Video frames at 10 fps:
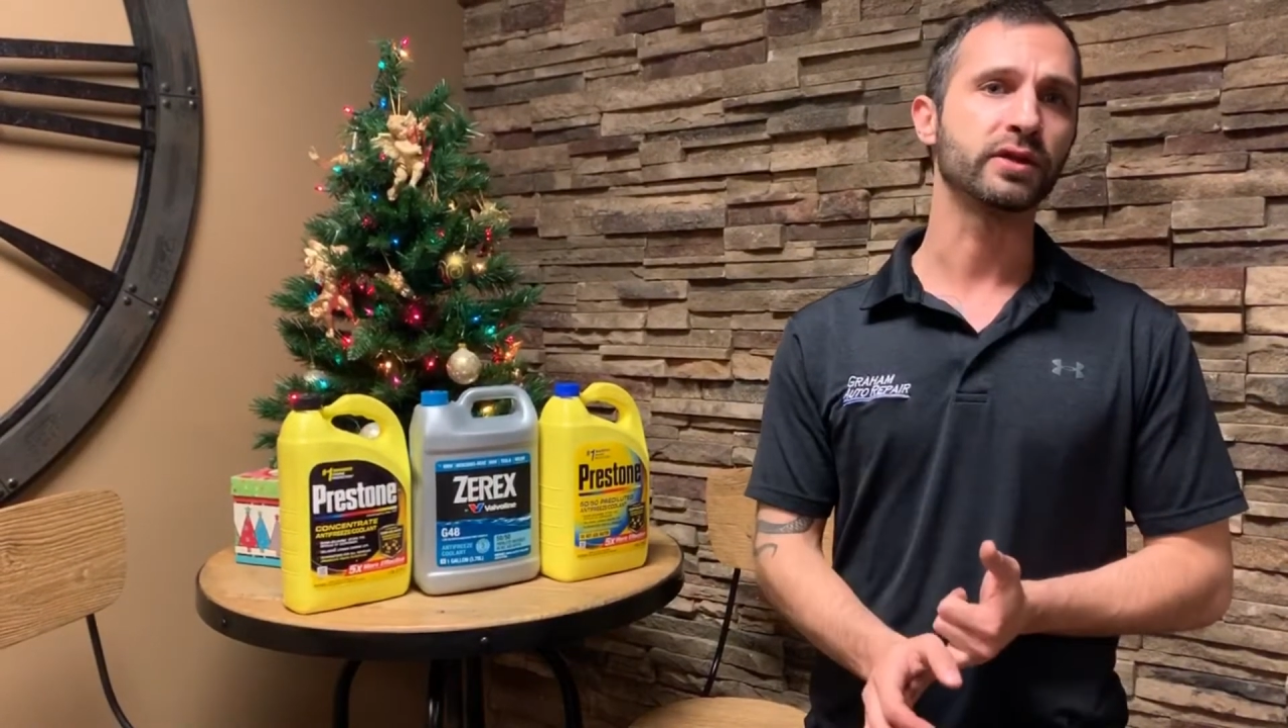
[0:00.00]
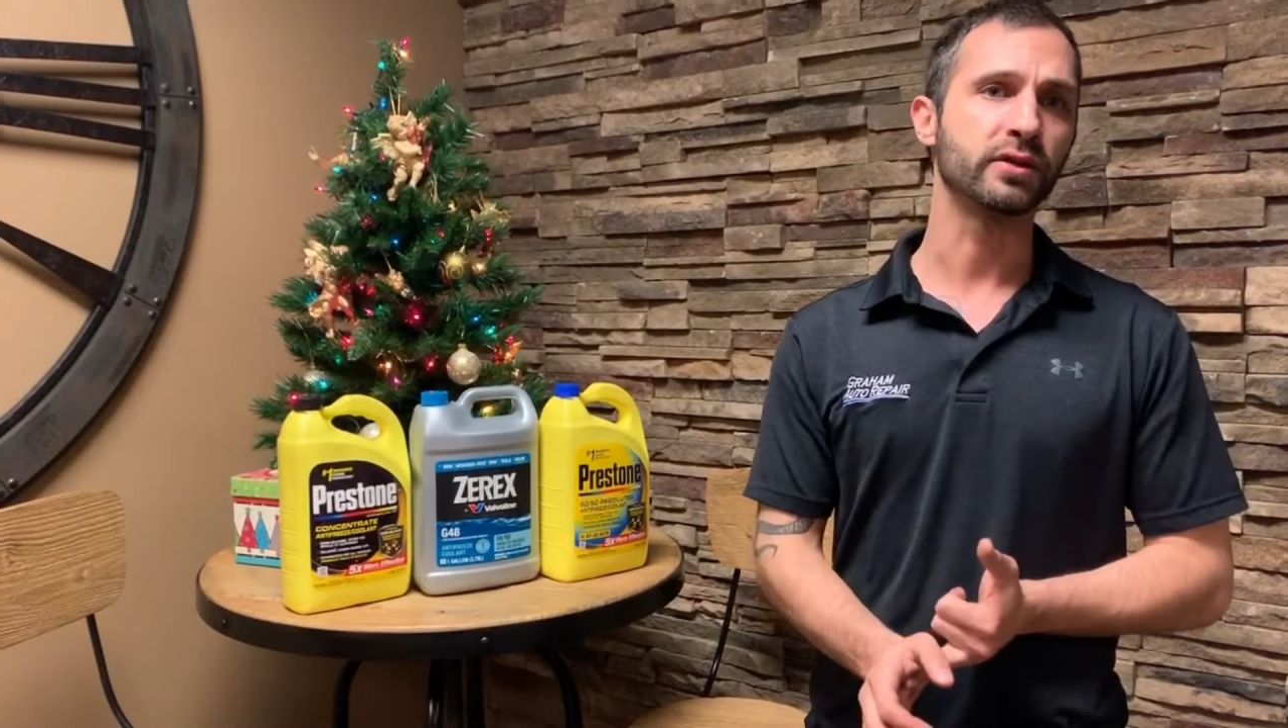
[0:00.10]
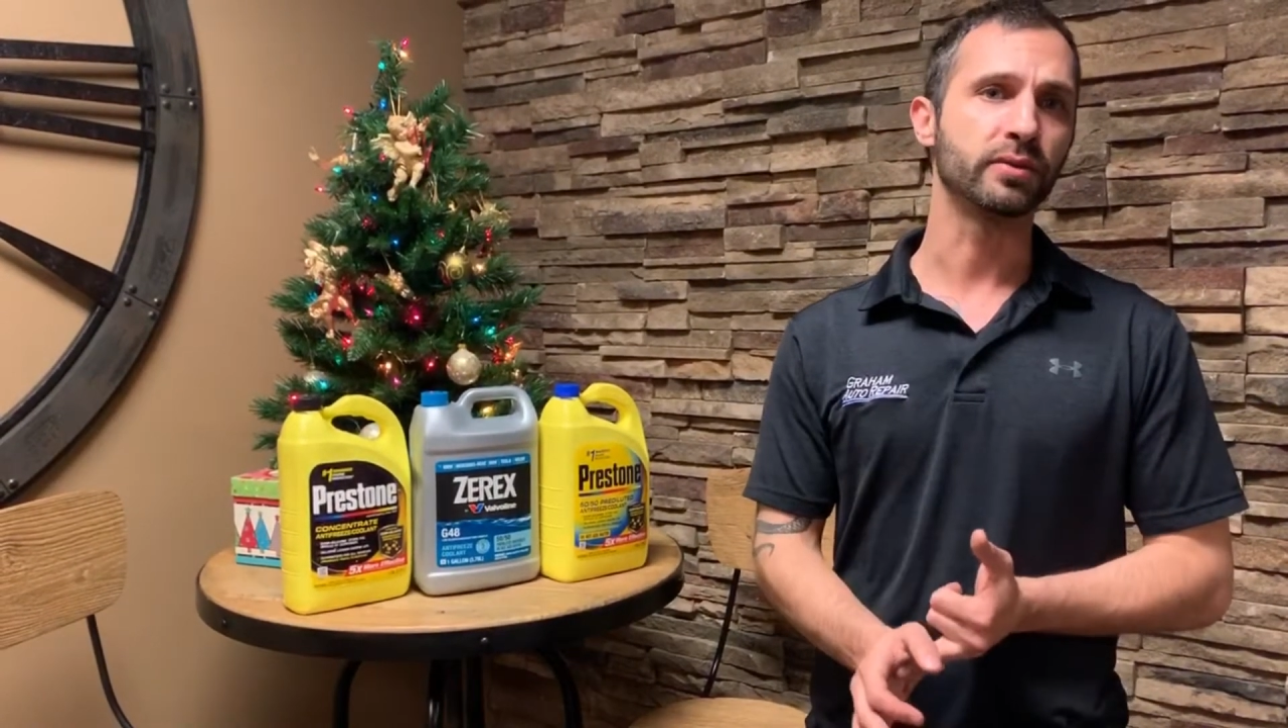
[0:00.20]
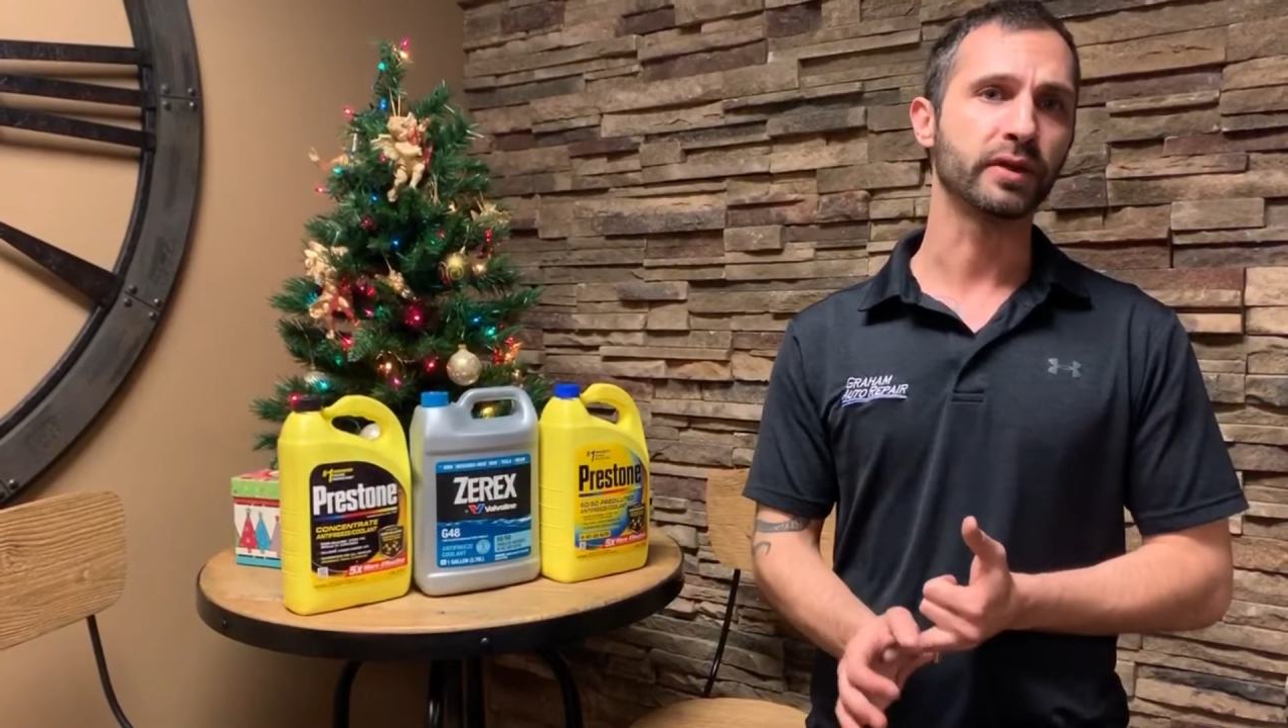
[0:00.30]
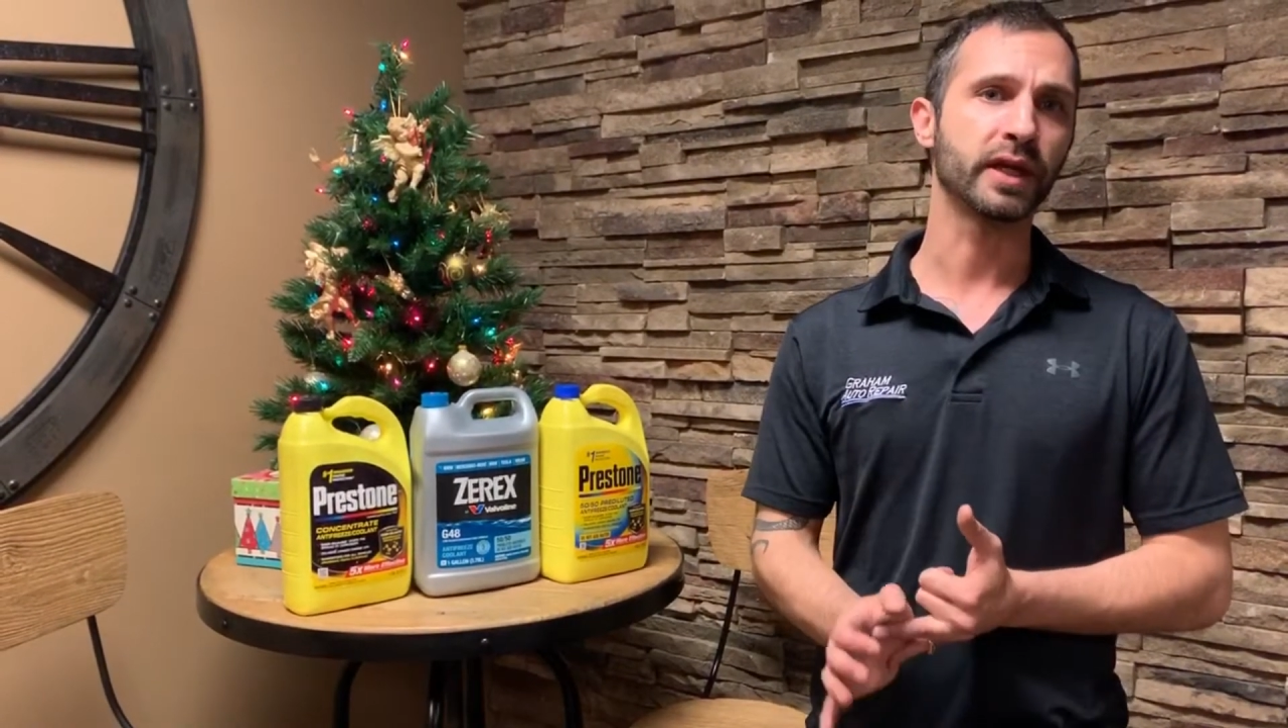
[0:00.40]
to
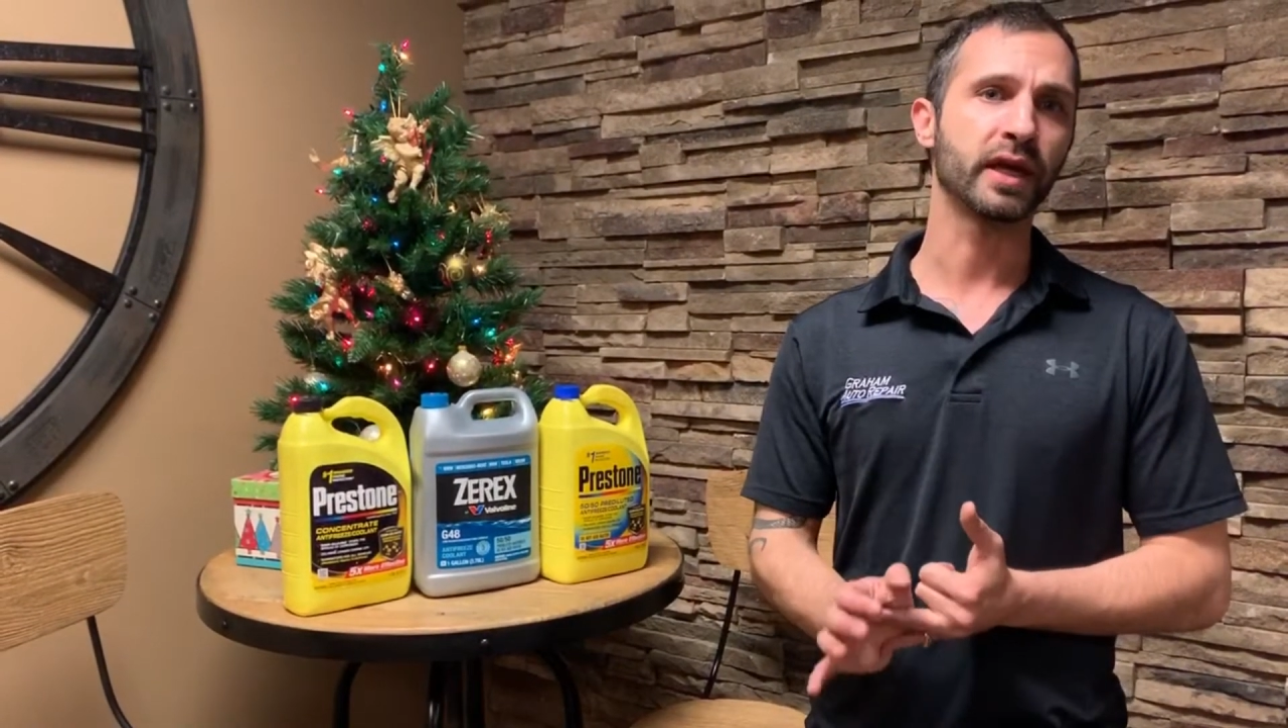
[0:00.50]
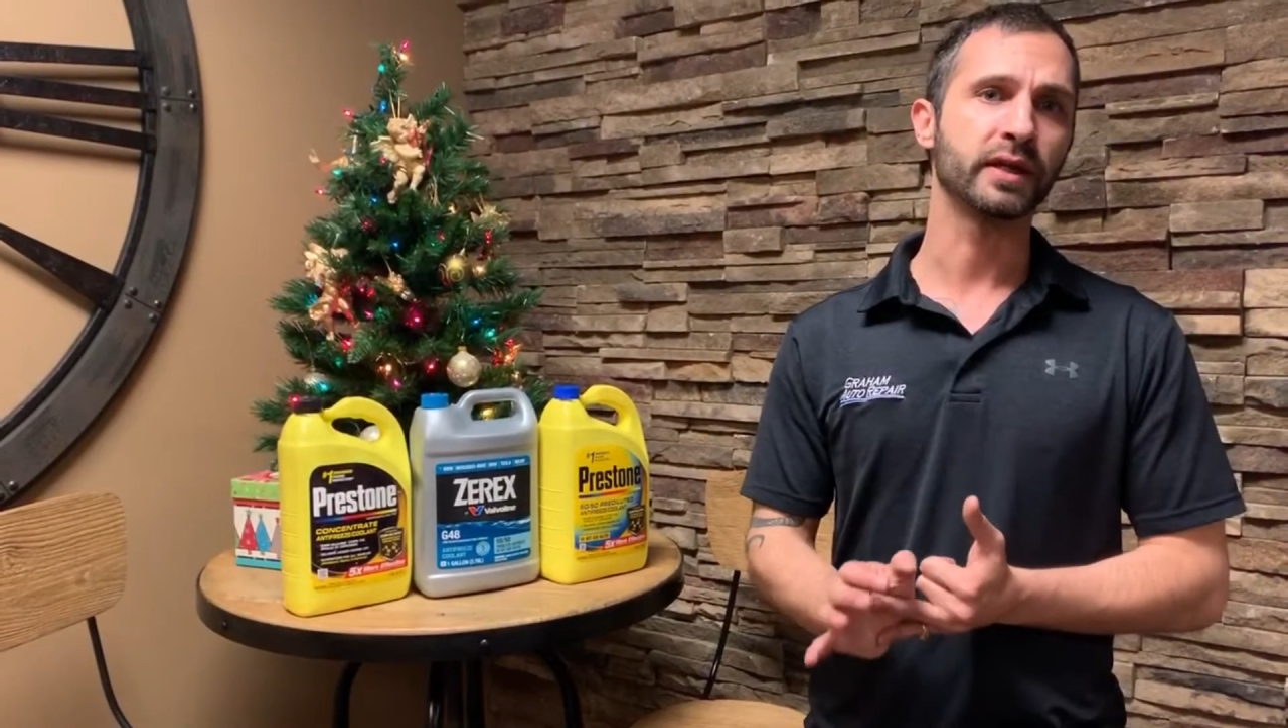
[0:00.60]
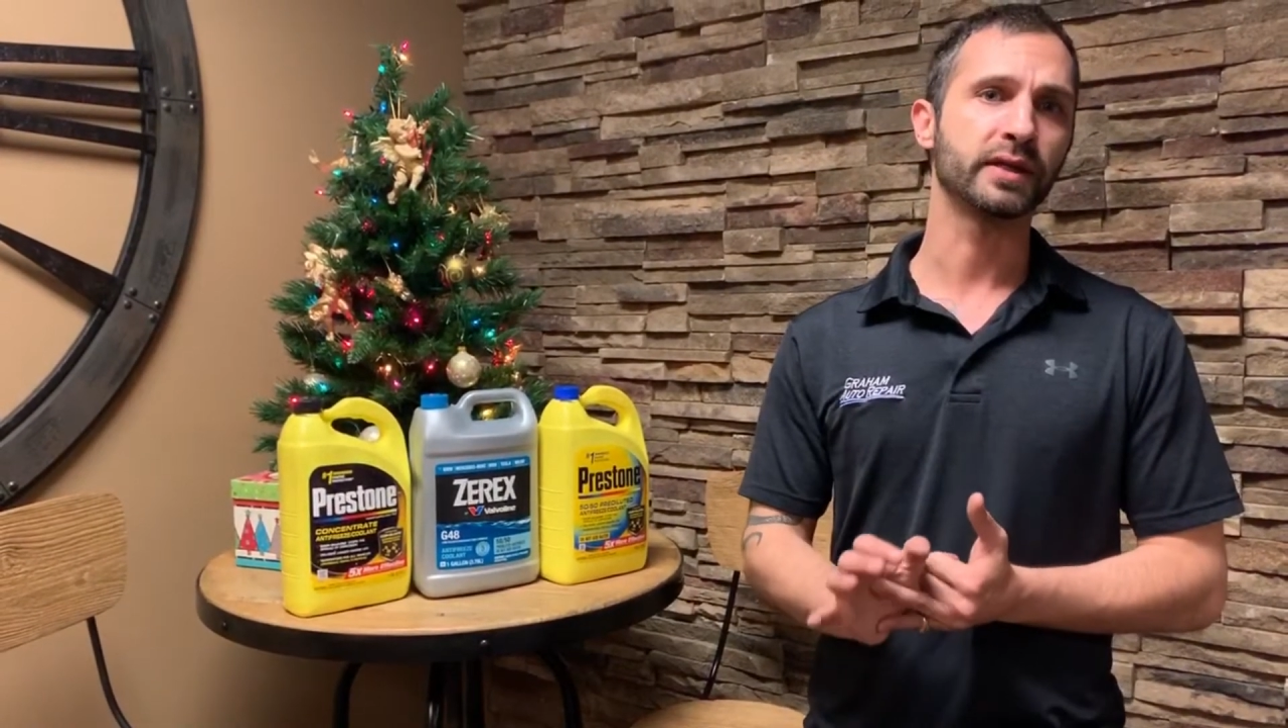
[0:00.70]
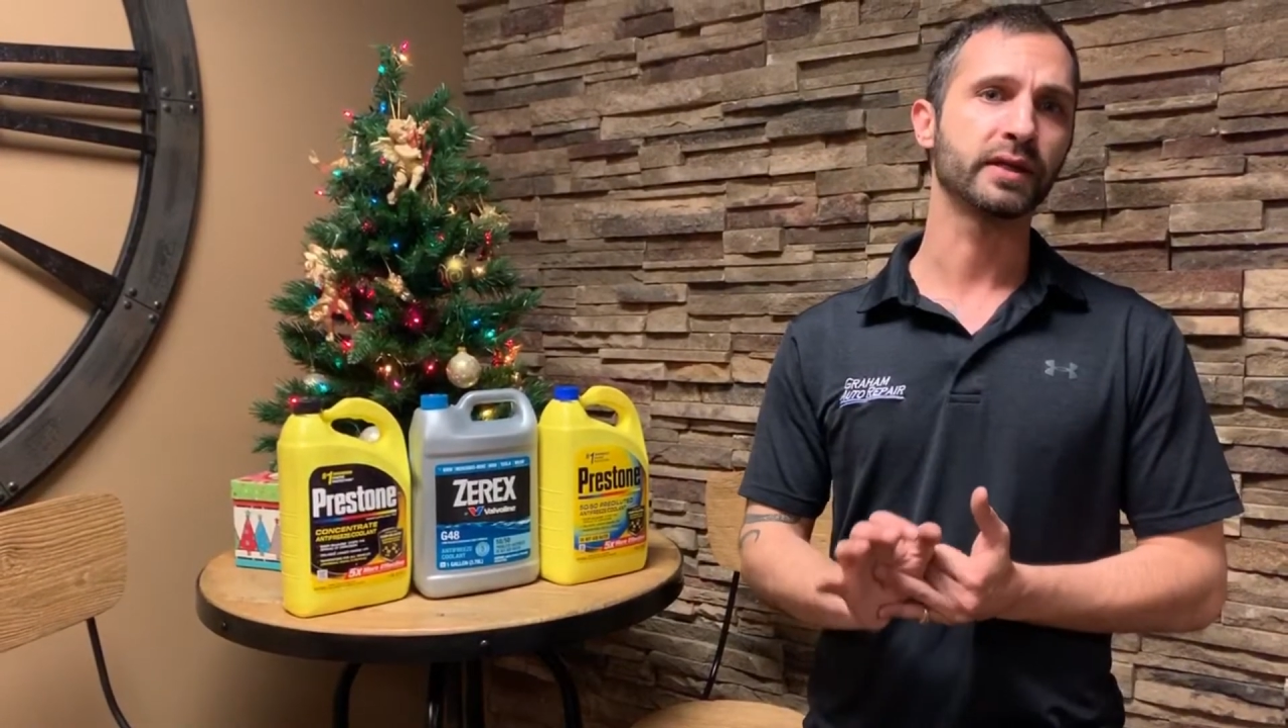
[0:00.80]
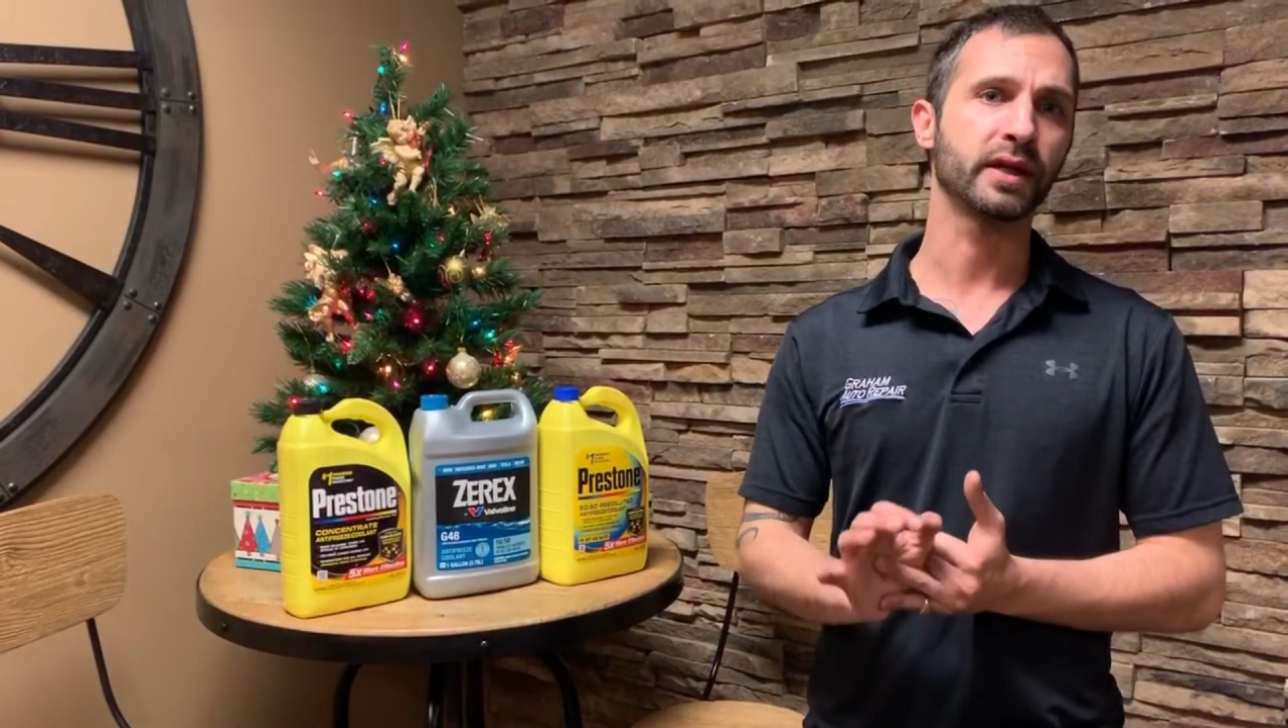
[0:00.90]
lubricate